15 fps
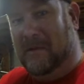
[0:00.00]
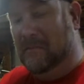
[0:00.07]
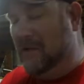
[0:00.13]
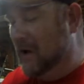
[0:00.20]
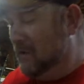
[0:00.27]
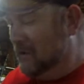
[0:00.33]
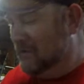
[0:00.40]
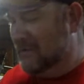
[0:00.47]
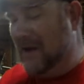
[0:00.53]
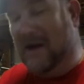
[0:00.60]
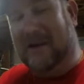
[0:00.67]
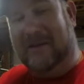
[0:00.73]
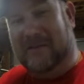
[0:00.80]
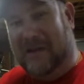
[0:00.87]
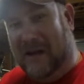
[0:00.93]
No, it's
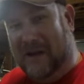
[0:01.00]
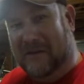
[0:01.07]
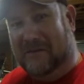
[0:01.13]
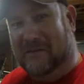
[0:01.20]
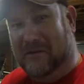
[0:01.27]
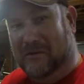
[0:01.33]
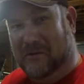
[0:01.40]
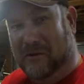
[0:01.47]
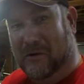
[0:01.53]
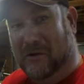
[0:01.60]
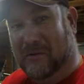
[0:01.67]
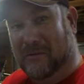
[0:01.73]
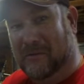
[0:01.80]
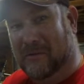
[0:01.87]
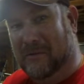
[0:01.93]
not a settings
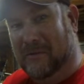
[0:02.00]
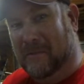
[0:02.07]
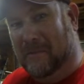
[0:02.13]
control.